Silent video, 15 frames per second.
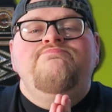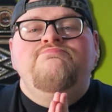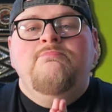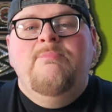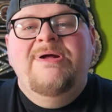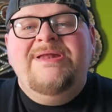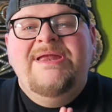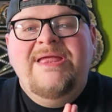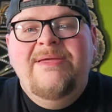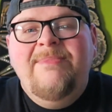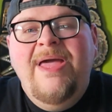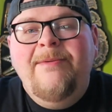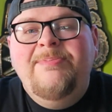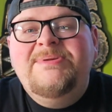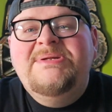but I am
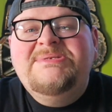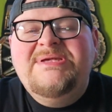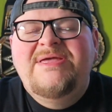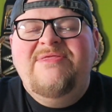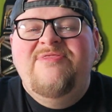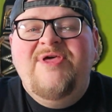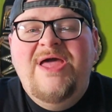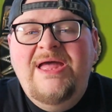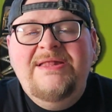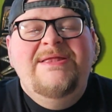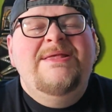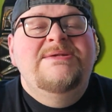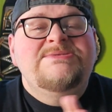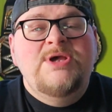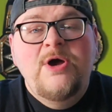happy to say that the
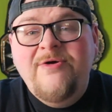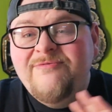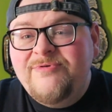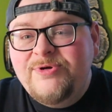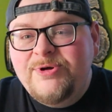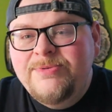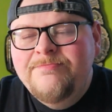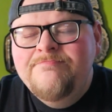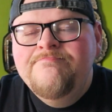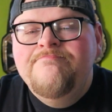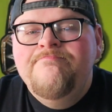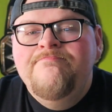headache is over